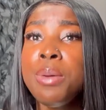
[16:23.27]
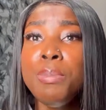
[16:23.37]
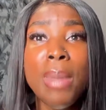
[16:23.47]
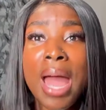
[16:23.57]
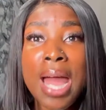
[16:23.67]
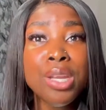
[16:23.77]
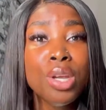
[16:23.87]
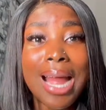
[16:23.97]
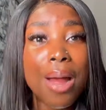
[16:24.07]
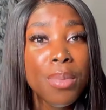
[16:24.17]
man,
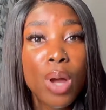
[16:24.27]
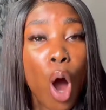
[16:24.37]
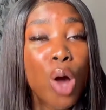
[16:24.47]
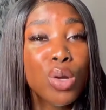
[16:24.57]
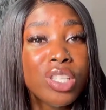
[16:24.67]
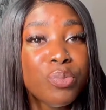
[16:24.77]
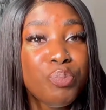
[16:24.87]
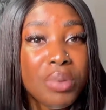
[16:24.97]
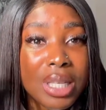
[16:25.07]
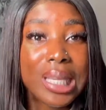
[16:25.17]
you can't be all
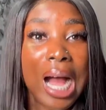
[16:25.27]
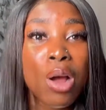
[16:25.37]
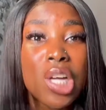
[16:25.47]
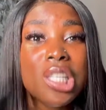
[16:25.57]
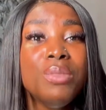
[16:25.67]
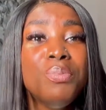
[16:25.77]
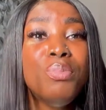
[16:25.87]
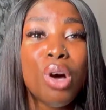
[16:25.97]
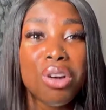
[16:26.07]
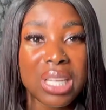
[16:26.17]
those bitter gossip
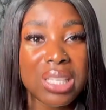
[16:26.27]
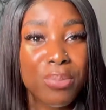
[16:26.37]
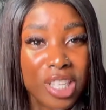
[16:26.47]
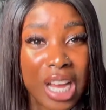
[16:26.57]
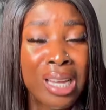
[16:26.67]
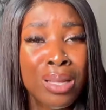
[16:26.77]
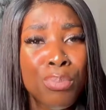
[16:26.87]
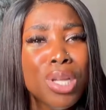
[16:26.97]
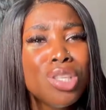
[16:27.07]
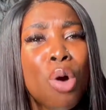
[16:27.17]
blogs, especially.
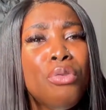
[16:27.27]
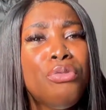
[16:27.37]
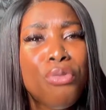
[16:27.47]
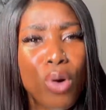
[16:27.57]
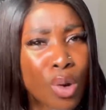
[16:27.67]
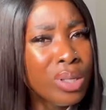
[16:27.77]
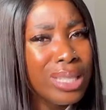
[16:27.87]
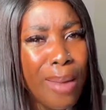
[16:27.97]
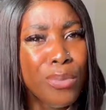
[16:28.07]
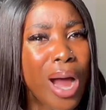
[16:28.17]
Please don't follow
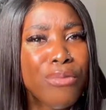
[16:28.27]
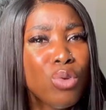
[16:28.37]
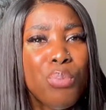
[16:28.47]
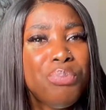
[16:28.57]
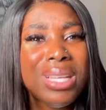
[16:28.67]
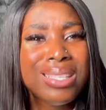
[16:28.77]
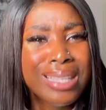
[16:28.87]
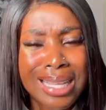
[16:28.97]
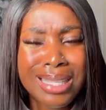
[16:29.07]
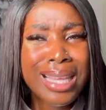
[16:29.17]
them. You have no
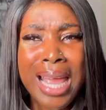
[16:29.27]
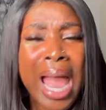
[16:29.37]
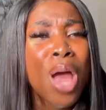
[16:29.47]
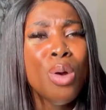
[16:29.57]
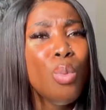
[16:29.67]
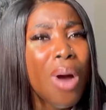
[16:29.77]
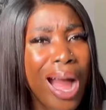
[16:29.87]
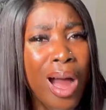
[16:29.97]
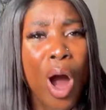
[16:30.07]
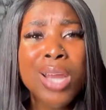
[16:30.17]
business. See,
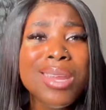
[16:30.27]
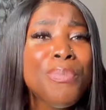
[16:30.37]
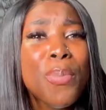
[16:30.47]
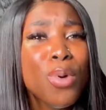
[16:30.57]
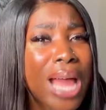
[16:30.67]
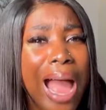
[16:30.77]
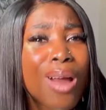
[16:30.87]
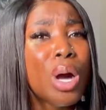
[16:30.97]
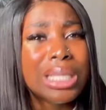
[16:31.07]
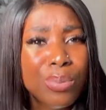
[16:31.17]
the people you
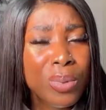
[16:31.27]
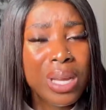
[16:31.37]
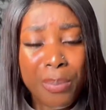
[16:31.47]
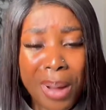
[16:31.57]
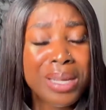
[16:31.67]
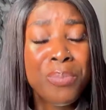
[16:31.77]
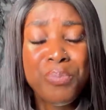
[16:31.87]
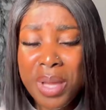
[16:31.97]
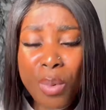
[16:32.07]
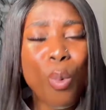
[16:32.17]
are gossiping about,
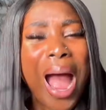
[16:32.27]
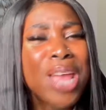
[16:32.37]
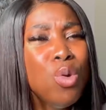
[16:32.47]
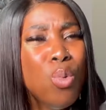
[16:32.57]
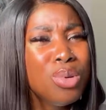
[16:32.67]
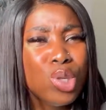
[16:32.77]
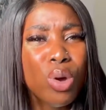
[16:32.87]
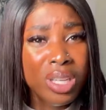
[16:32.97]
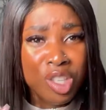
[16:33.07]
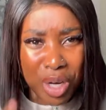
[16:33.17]
why are you
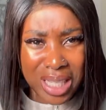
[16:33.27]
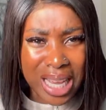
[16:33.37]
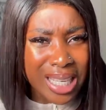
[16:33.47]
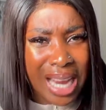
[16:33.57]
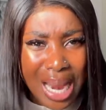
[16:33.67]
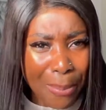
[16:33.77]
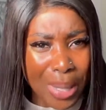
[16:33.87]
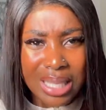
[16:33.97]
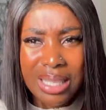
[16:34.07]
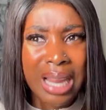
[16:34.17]
so interested in another
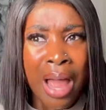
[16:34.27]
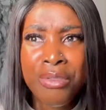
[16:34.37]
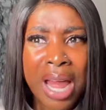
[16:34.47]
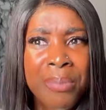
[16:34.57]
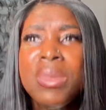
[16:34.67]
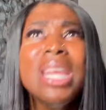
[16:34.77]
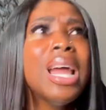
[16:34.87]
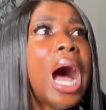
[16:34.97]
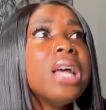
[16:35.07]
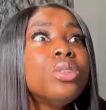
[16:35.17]
person's life? Like,
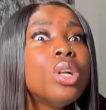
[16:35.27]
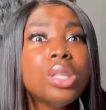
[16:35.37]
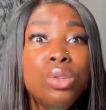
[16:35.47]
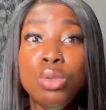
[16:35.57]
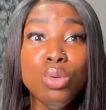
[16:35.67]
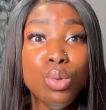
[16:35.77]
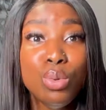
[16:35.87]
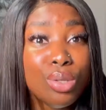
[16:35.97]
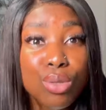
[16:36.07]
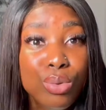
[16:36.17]
it has nothing to do
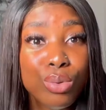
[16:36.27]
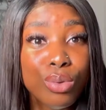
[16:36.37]
with you.